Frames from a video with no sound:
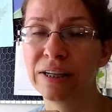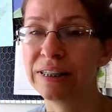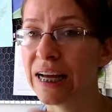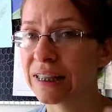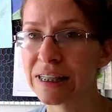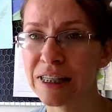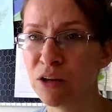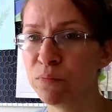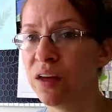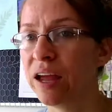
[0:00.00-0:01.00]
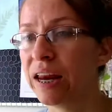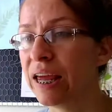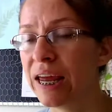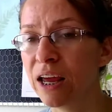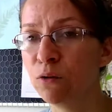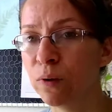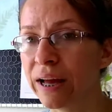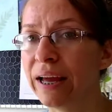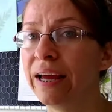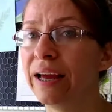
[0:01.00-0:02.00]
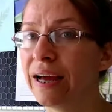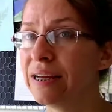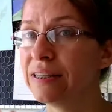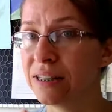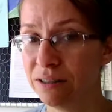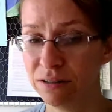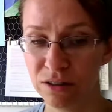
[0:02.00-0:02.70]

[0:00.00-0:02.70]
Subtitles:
not the same thing in any way as